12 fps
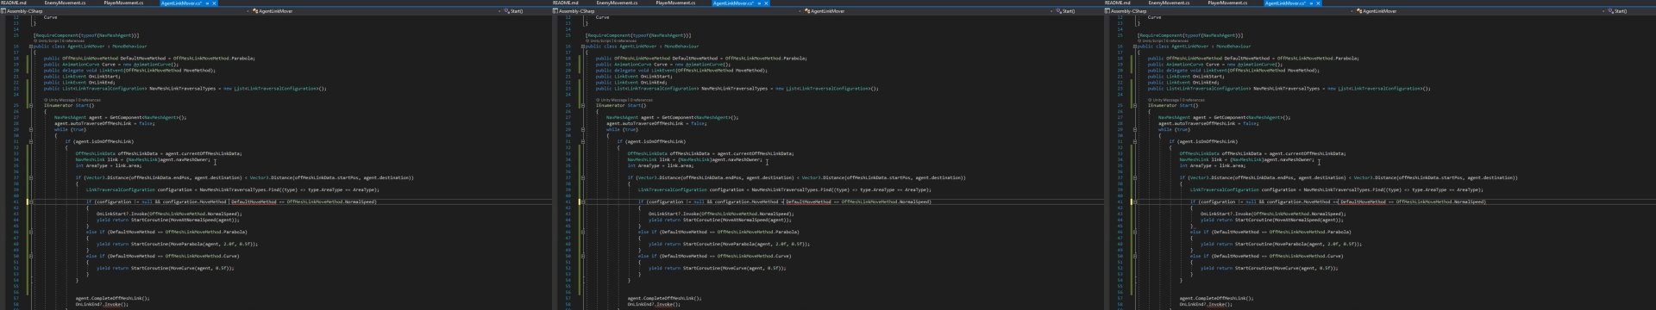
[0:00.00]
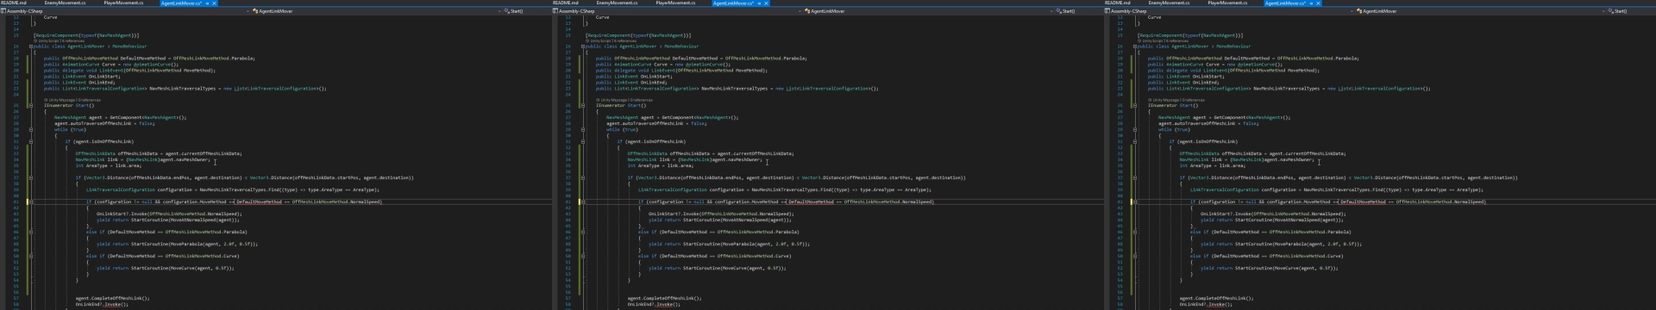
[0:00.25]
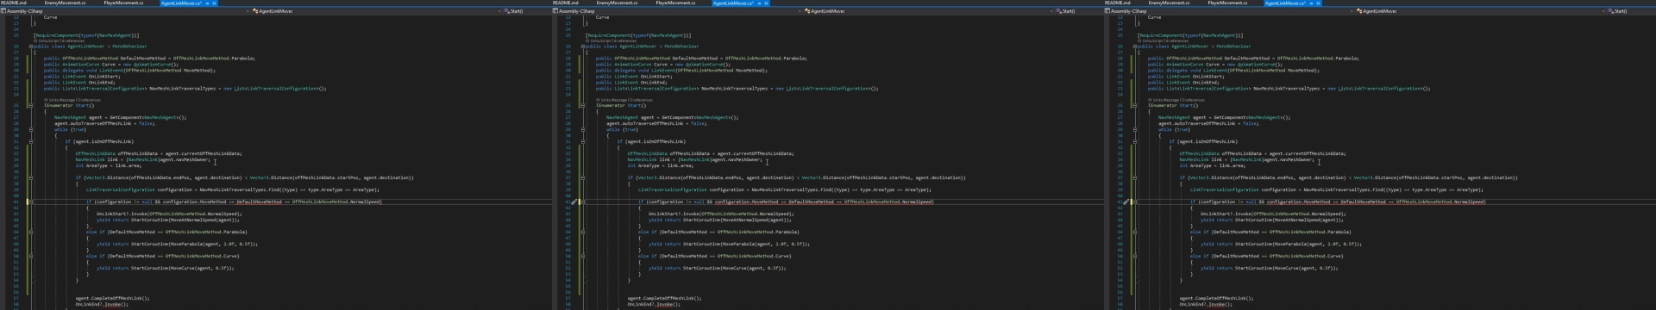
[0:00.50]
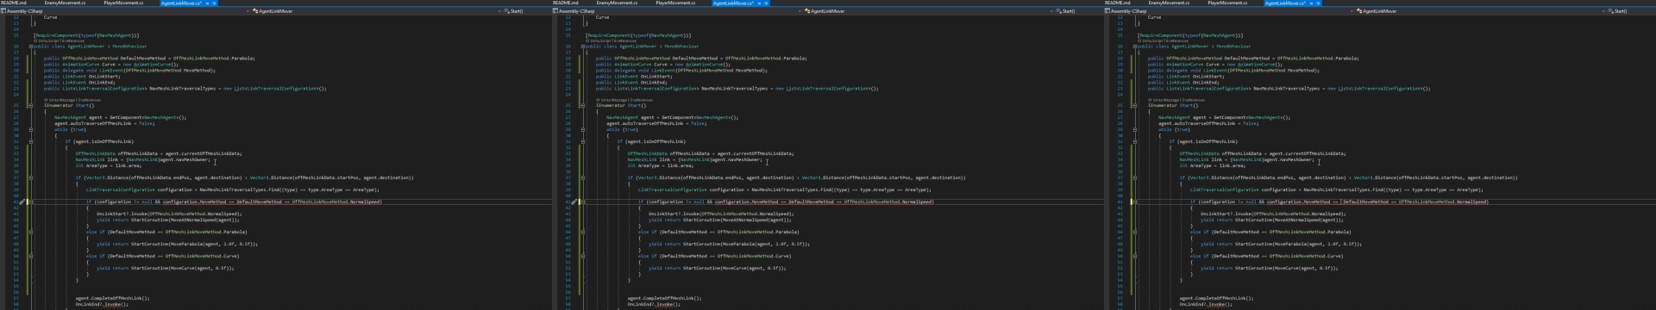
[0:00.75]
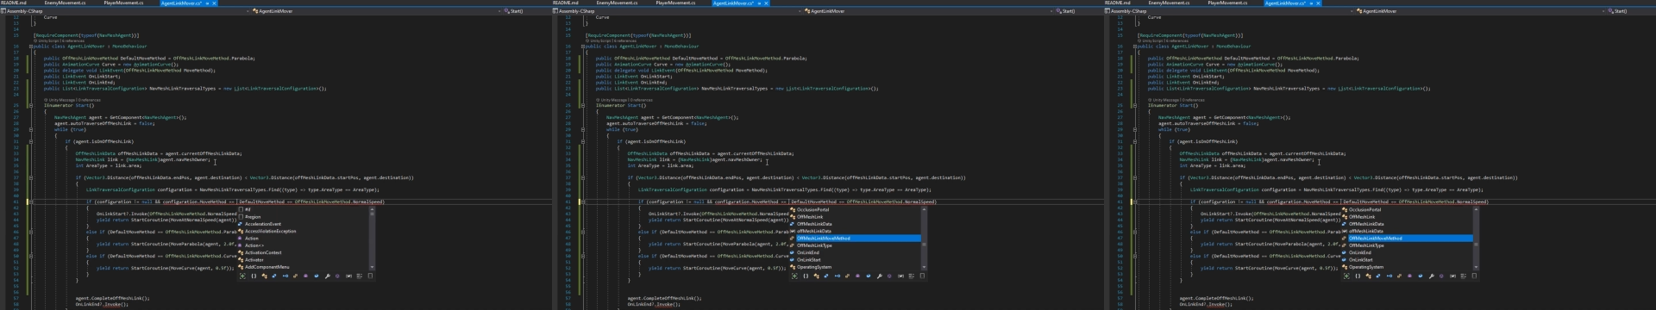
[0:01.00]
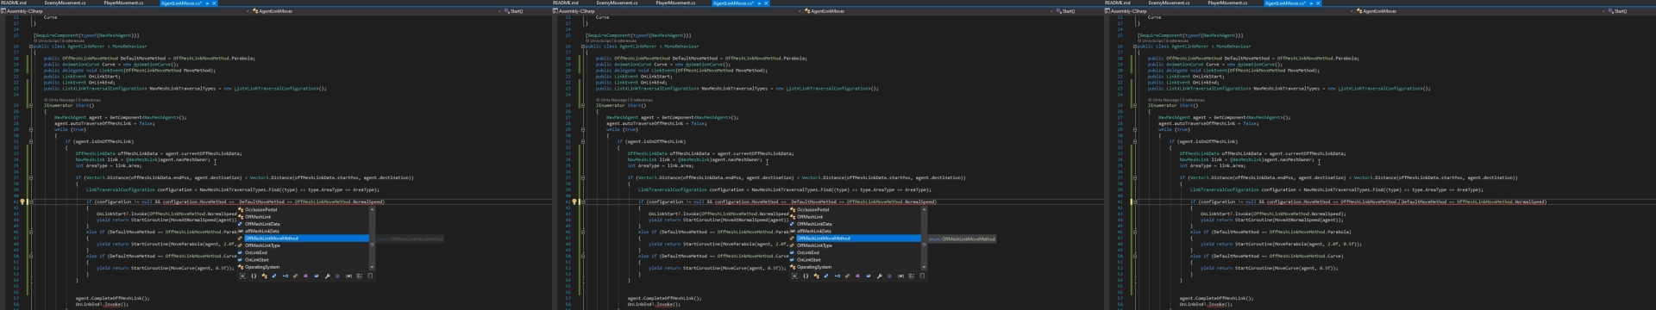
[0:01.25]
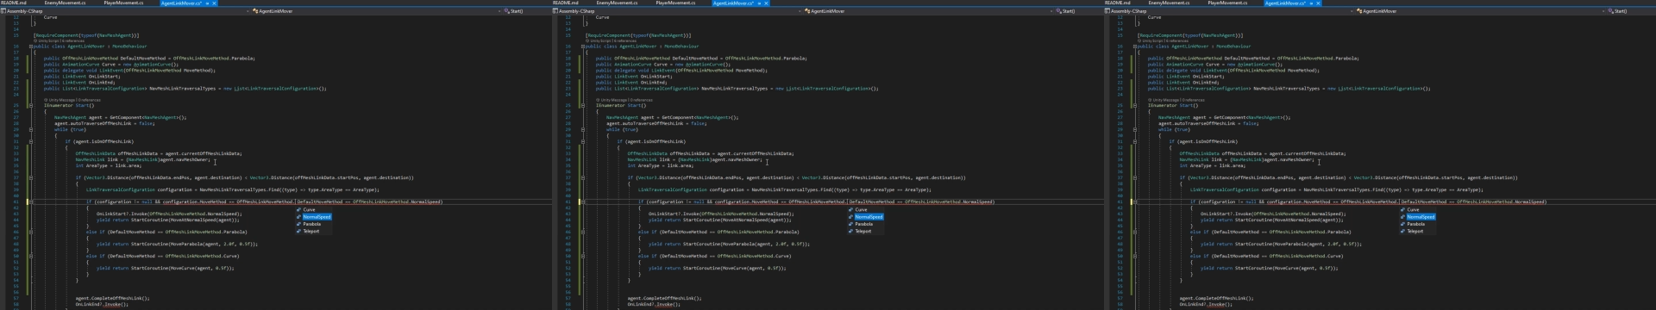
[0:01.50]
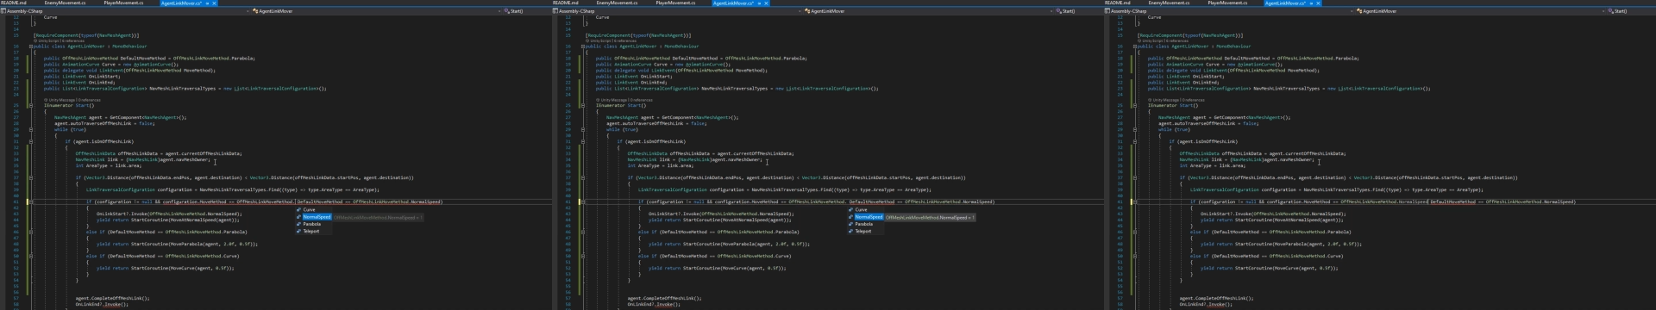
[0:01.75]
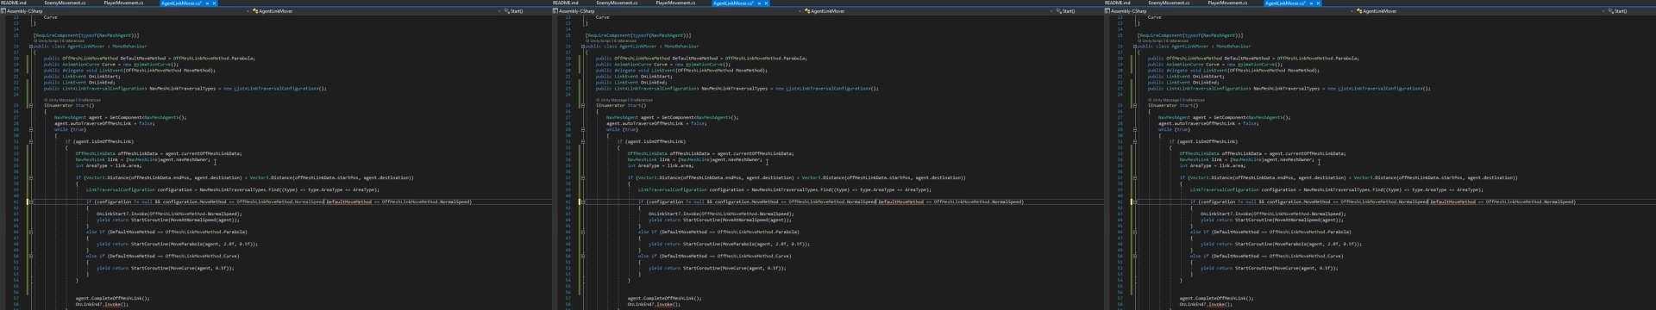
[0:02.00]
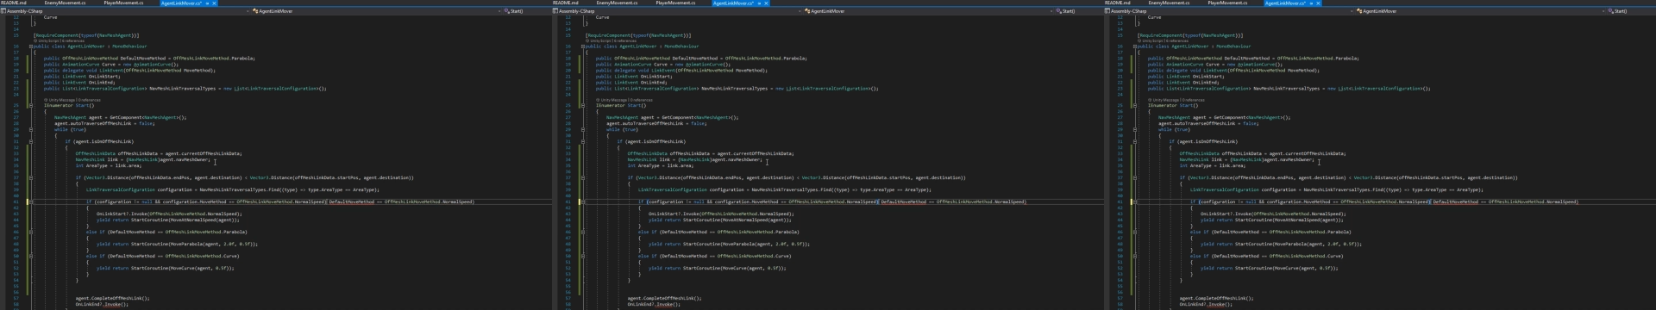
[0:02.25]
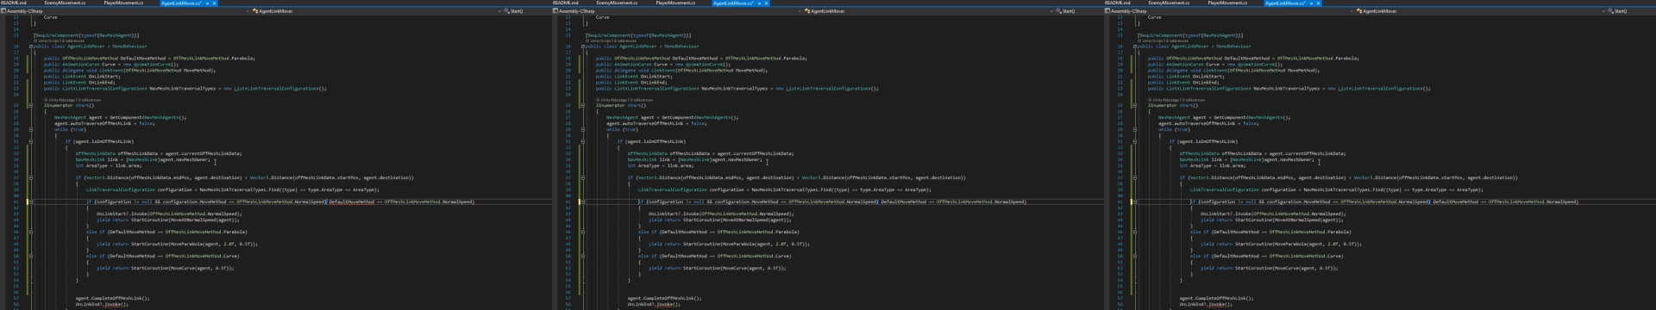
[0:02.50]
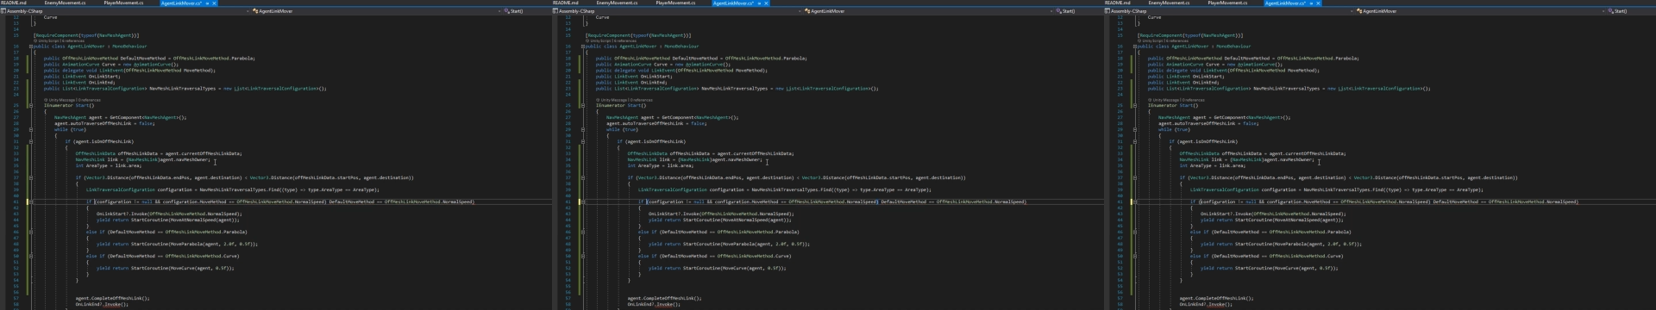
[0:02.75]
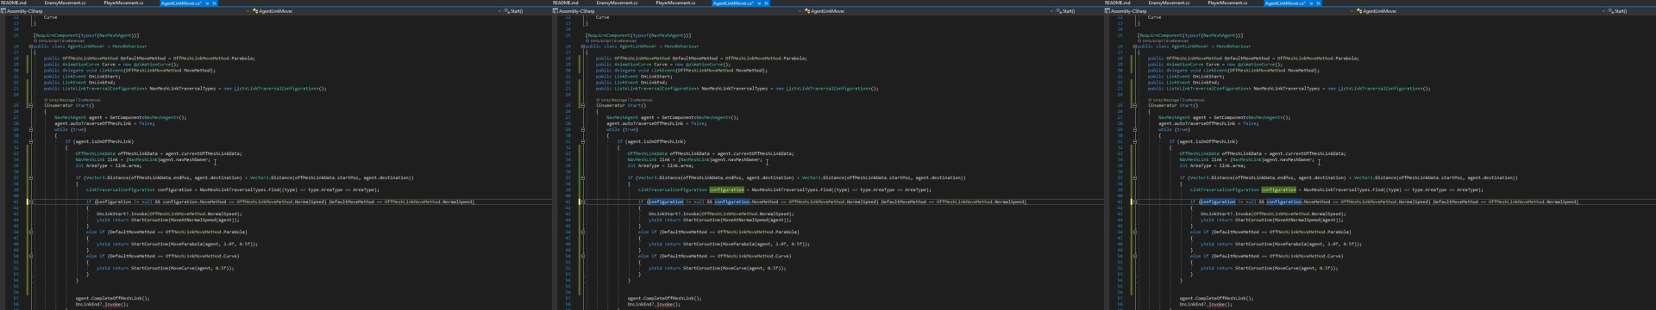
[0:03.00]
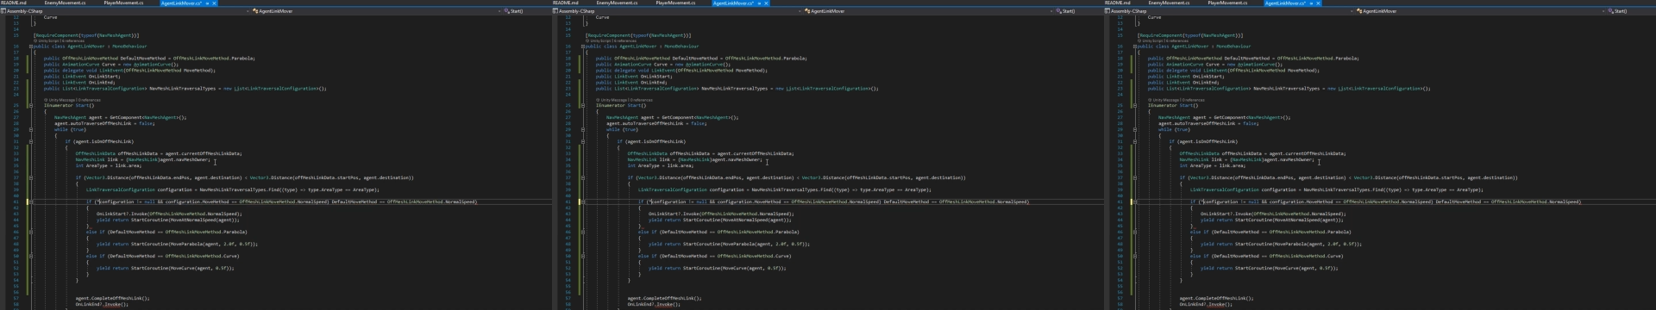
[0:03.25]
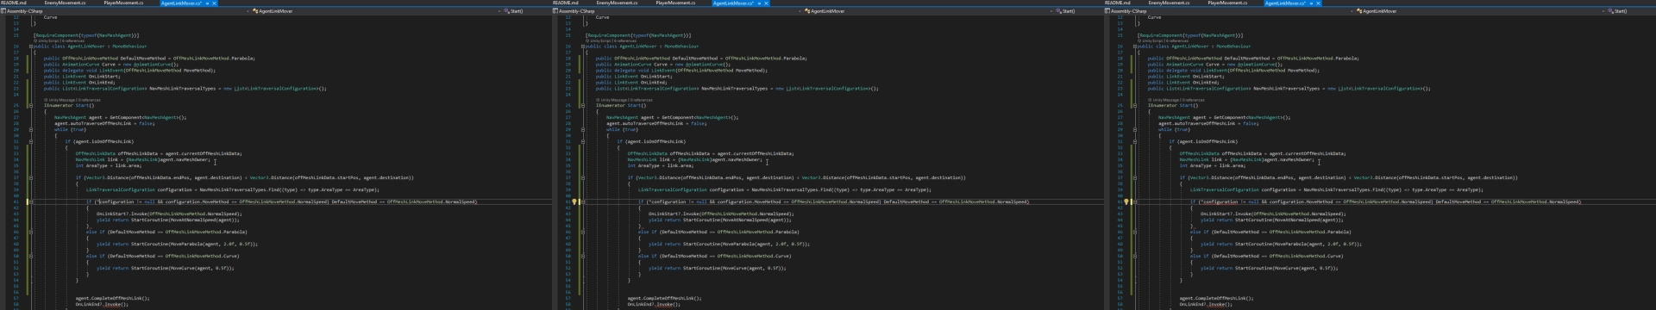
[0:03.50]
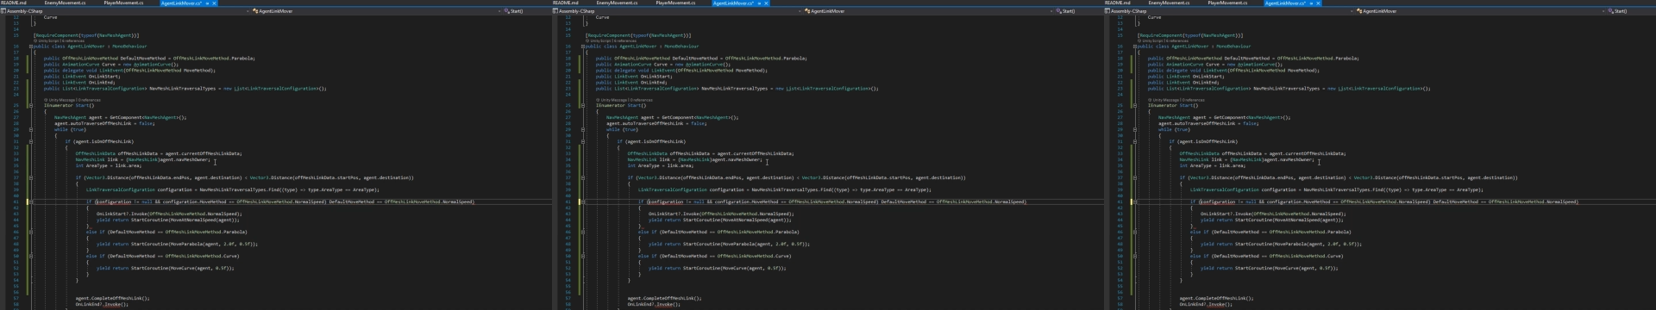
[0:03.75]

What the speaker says: Nobody's mouth can be seen.